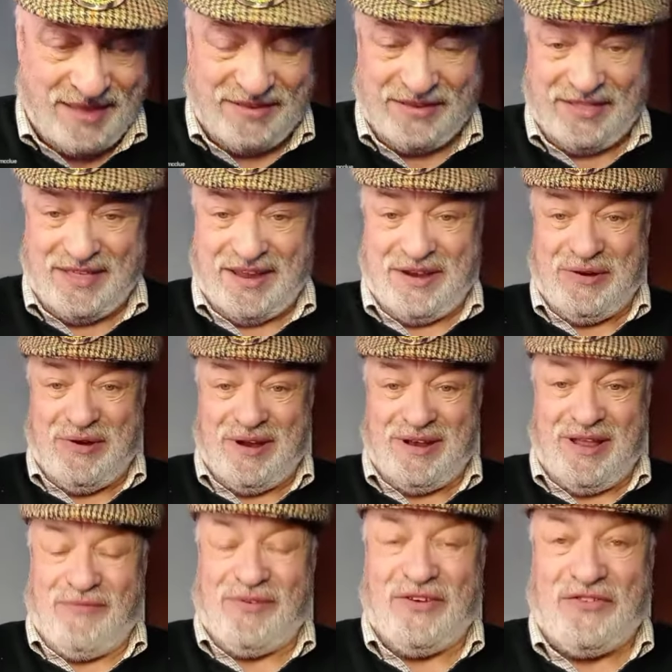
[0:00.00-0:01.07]
So there you are.
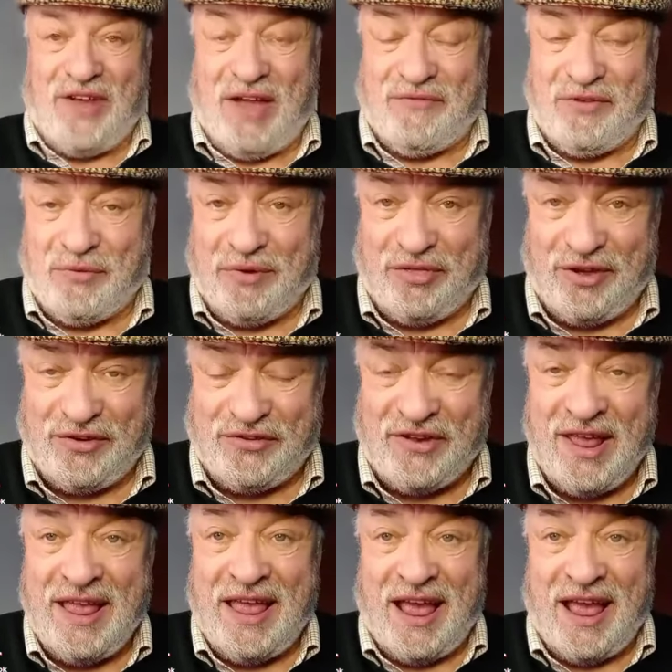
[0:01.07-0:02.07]
Lovely to have you with us.